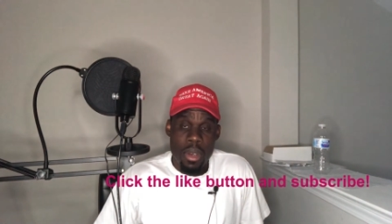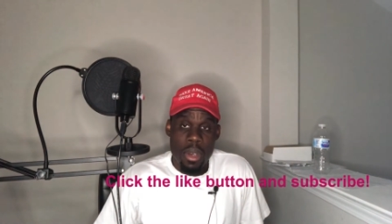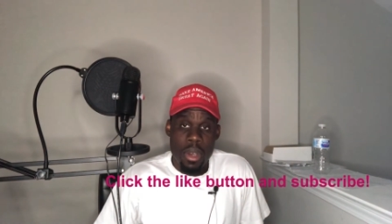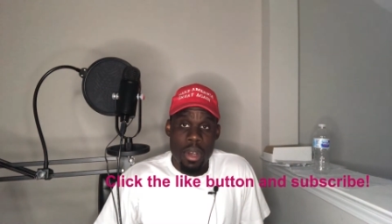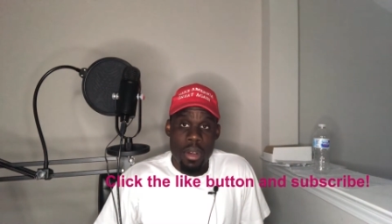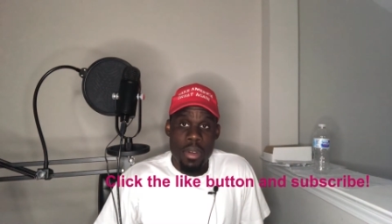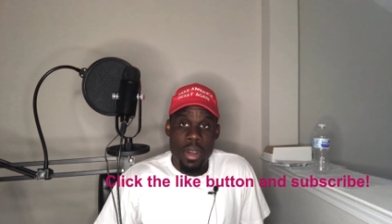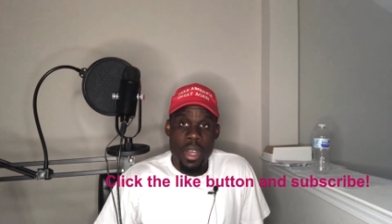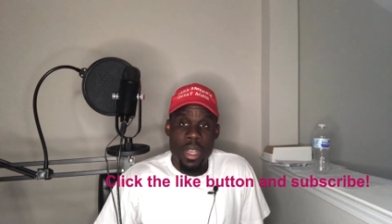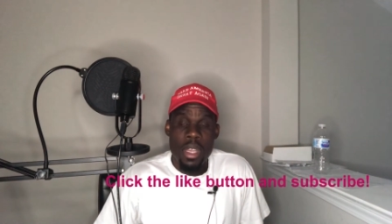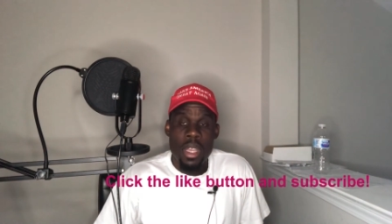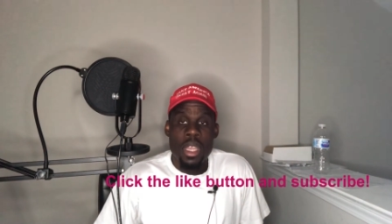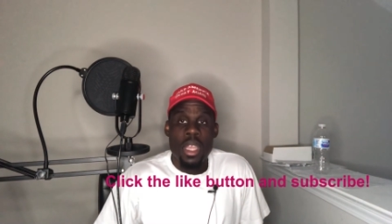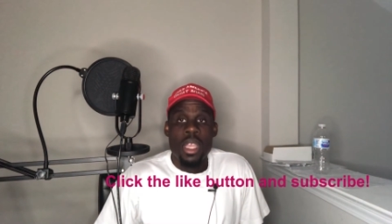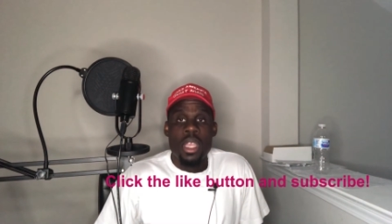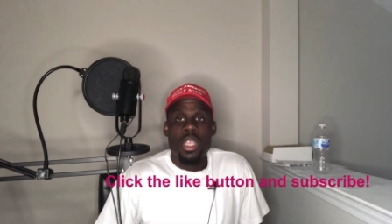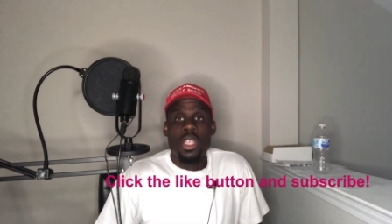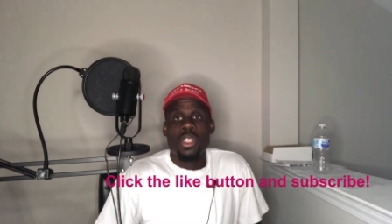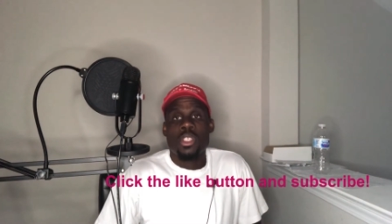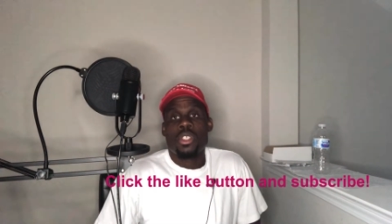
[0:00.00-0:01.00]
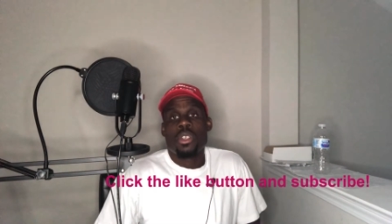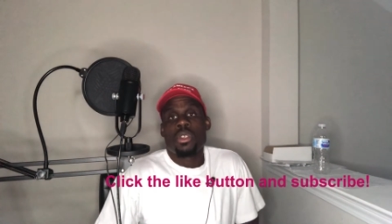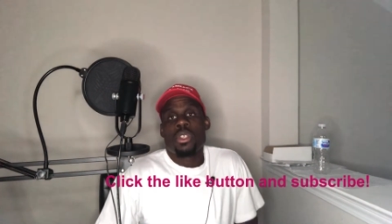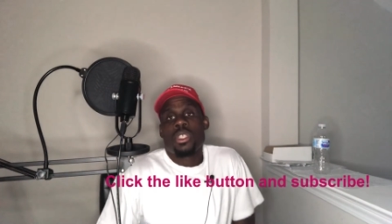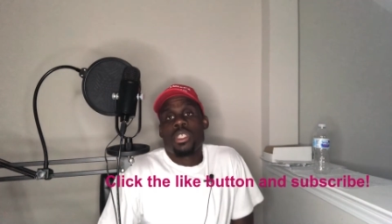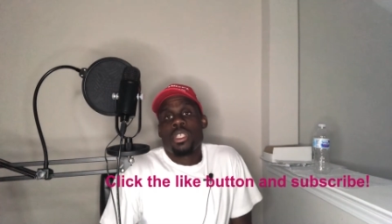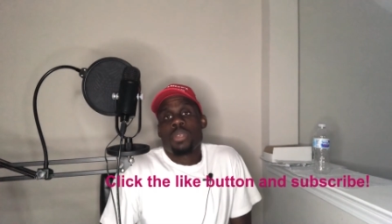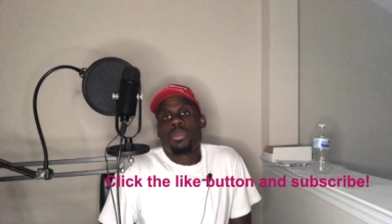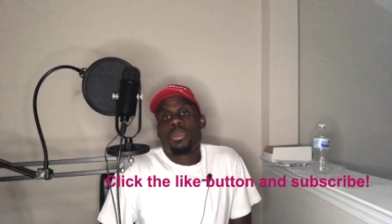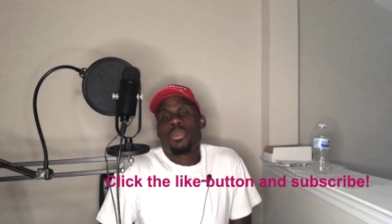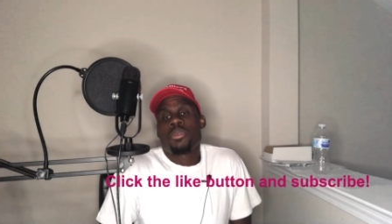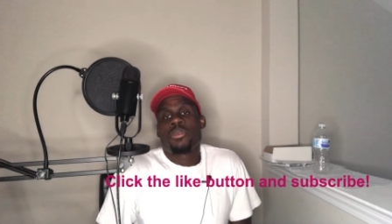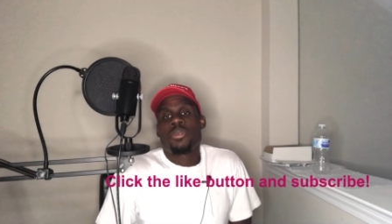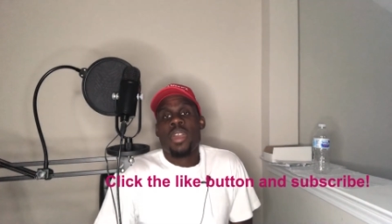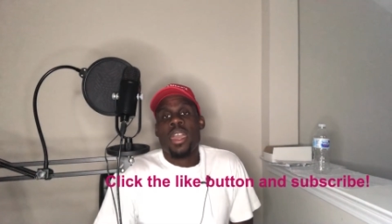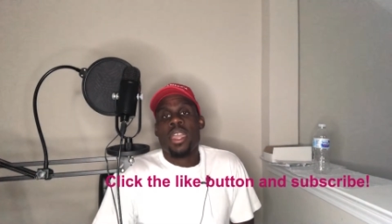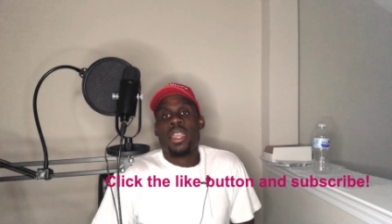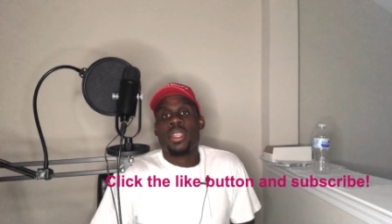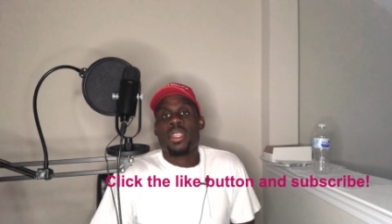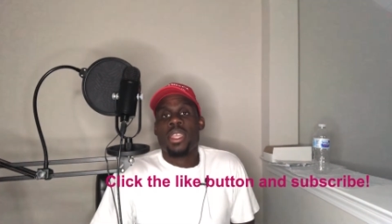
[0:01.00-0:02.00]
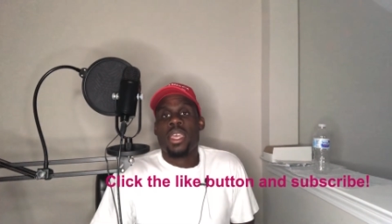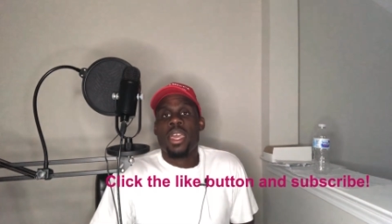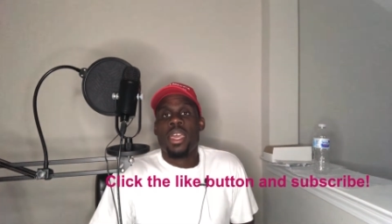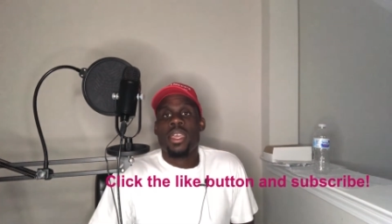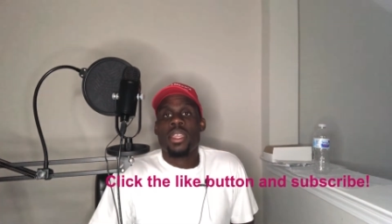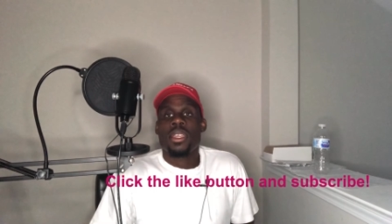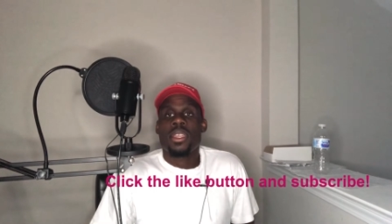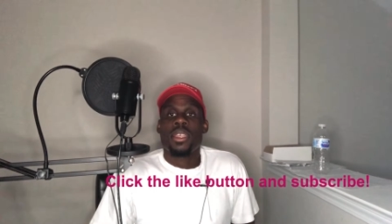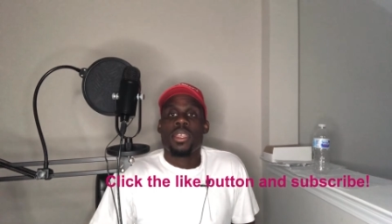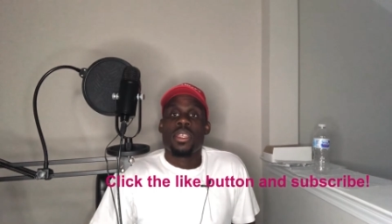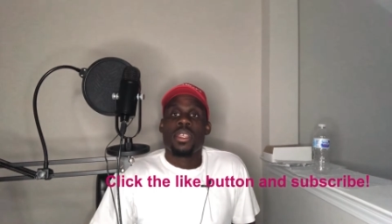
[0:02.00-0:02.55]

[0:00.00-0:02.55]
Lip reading: All right. So the simple fact that